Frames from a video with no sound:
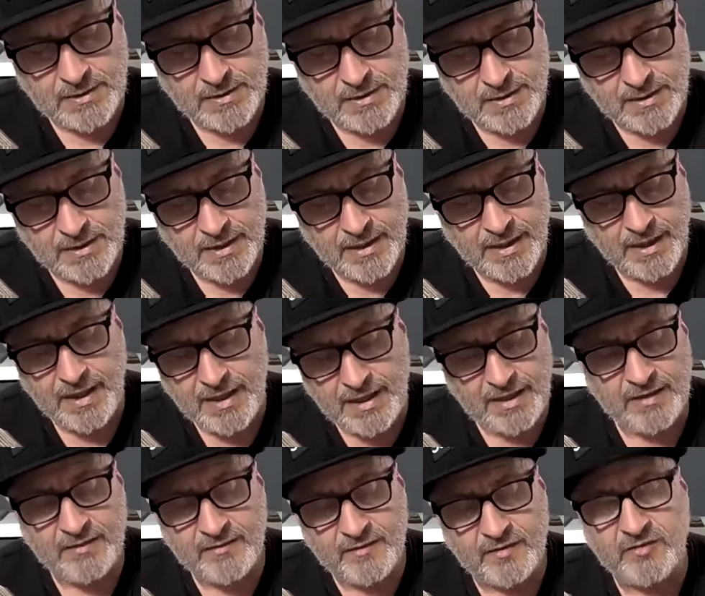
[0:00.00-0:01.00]
The king
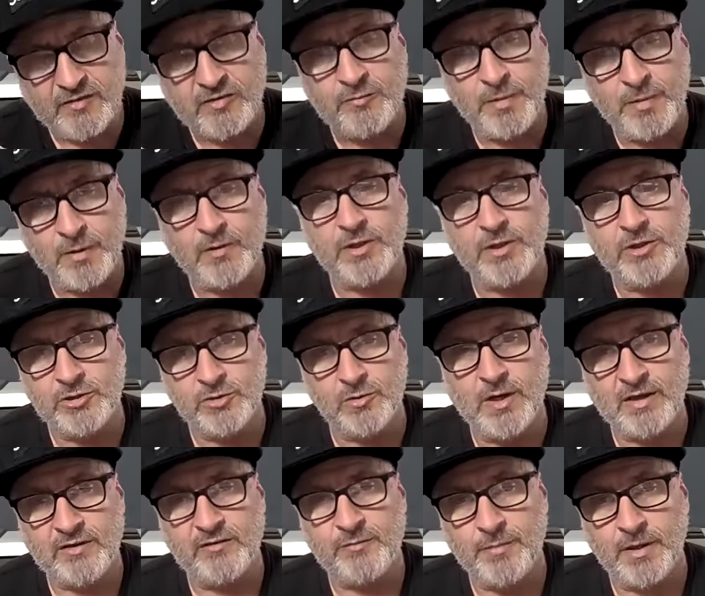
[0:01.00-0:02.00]
is the spiritual
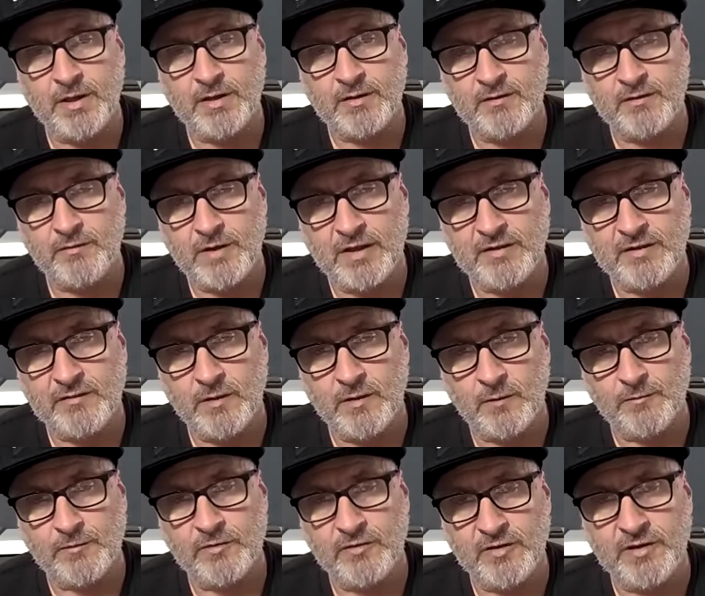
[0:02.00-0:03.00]
aspect of
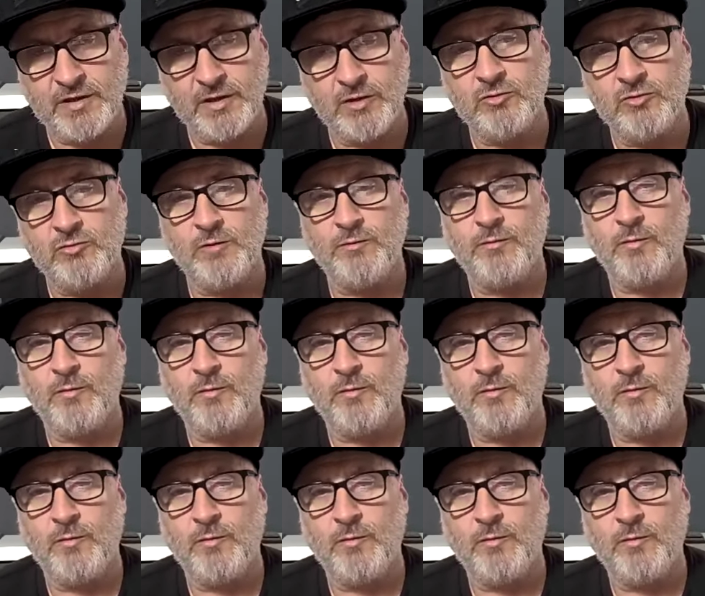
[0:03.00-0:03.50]
ourselves, because it deals with